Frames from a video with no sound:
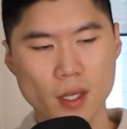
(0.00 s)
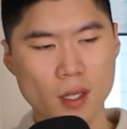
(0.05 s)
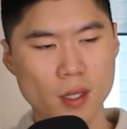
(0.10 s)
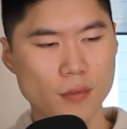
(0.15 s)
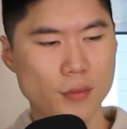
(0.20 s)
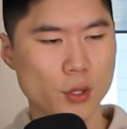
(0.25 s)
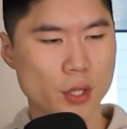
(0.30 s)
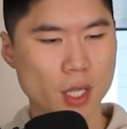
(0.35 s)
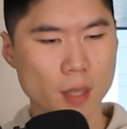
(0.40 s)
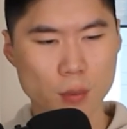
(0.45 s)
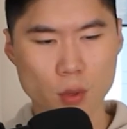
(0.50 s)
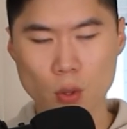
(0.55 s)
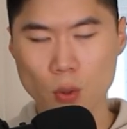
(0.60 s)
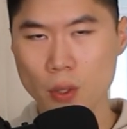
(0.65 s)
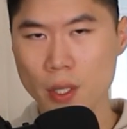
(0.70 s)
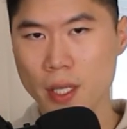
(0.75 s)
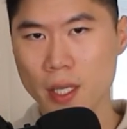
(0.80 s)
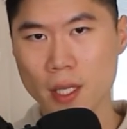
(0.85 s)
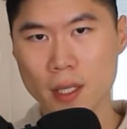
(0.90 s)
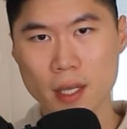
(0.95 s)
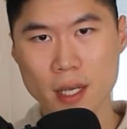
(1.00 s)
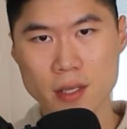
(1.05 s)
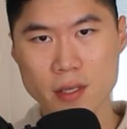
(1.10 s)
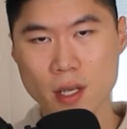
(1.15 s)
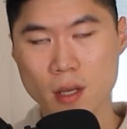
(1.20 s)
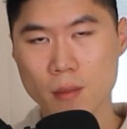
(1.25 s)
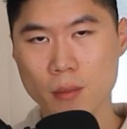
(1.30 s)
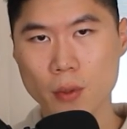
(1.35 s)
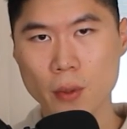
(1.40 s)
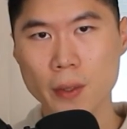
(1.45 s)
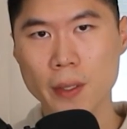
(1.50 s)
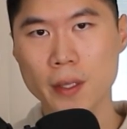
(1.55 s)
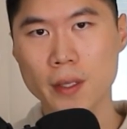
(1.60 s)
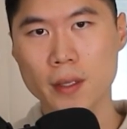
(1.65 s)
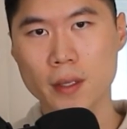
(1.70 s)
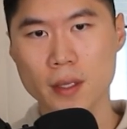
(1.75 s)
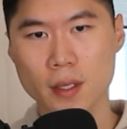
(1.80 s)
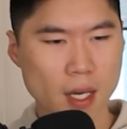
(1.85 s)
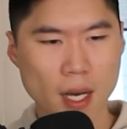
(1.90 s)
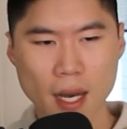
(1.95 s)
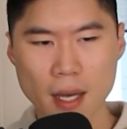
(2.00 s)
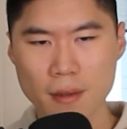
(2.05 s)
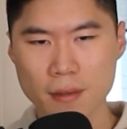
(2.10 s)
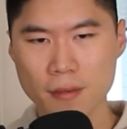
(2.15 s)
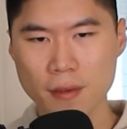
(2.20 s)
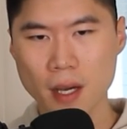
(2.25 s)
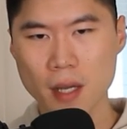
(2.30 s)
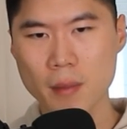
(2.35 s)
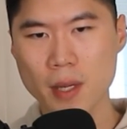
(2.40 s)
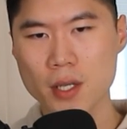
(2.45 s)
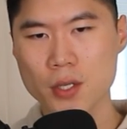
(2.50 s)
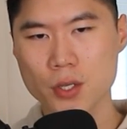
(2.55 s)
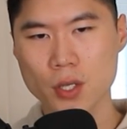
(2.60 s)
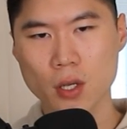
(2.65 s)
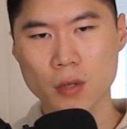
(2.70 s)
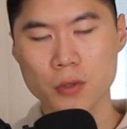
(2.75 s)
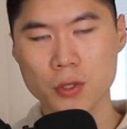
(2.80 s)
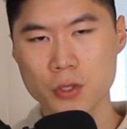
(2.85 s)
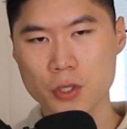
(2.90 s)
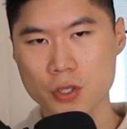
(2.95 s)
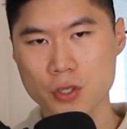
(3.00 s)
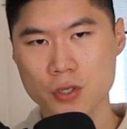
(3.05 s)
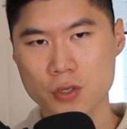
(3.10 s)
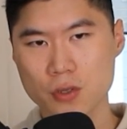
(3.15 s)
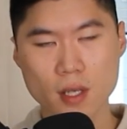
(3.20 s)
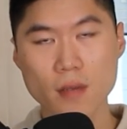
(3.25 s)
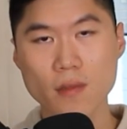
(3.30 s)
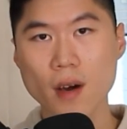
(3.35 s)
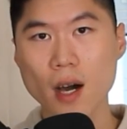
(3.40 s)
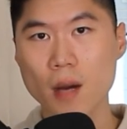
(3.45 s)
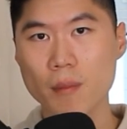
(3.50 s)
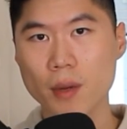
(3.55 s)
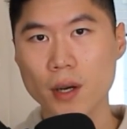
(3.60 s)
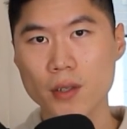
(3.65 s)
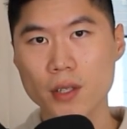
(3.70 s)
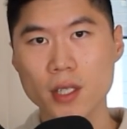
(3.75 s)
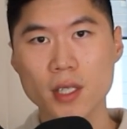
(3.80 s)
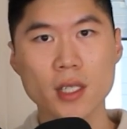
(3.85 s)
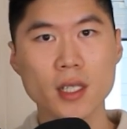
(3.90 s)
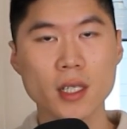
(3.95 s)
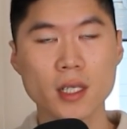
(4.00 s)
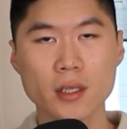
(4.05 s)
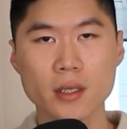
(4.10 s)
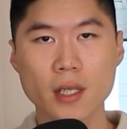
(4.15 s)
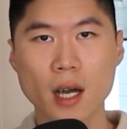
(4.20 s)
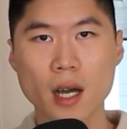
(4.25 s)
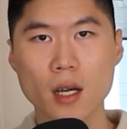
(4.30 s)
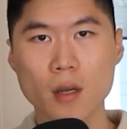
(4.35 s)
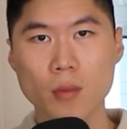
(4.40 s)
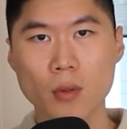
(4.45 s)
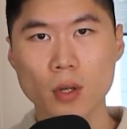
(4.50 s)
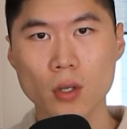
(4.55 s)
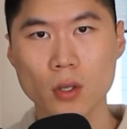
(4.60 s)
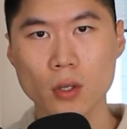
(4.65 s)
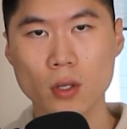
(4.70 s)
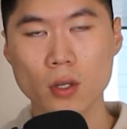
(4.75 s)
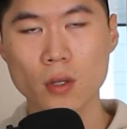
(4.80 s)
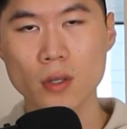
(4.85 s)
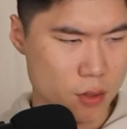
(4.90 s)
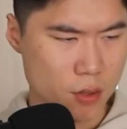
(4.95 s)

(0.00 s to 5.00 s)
And if you keep doing it, at some point, I find myself to just give up on the entire protocol.